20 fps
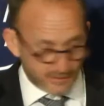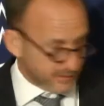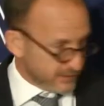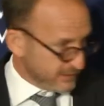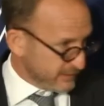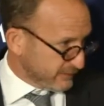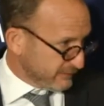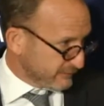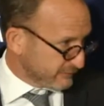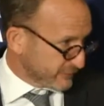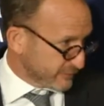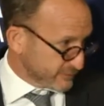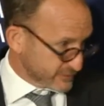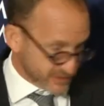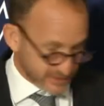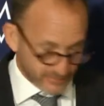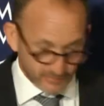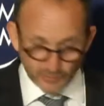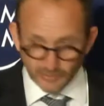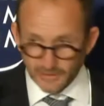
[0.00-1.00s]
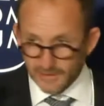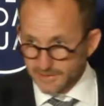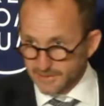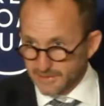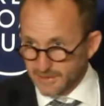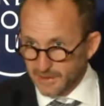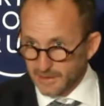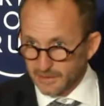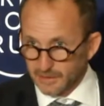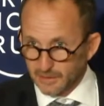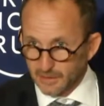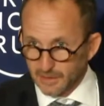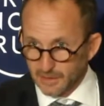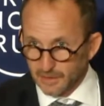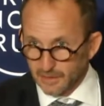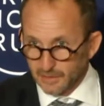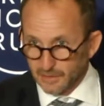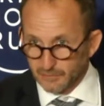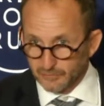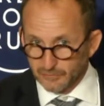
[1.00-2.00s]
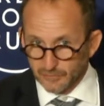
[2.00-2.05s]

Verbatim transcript: uh, from Timor-Leste, uh,